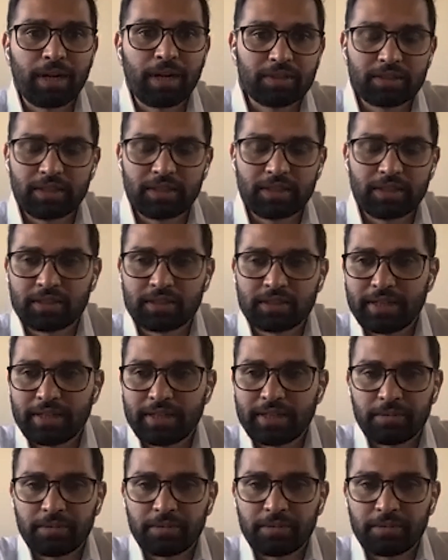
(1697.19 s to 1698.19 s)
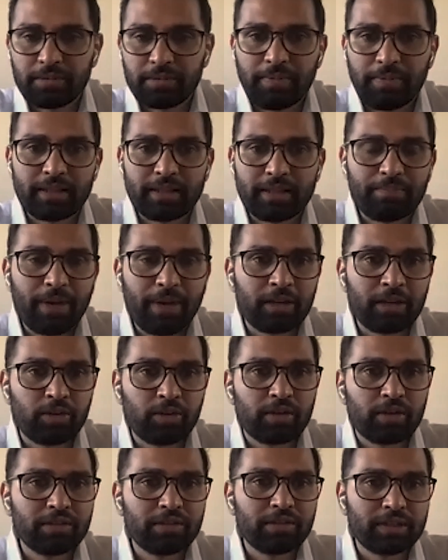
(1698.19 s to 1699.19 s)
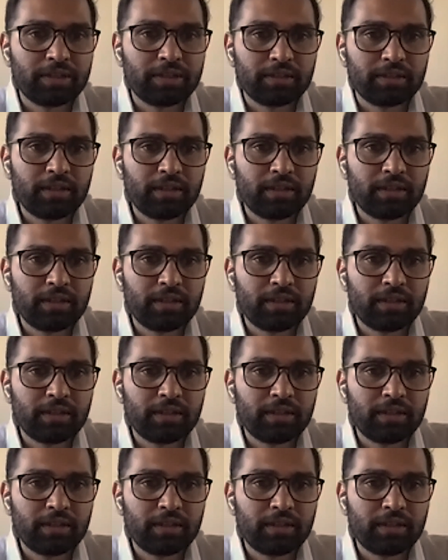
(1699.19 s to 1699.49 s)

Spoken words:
They recently had a ban, that ban got lifted.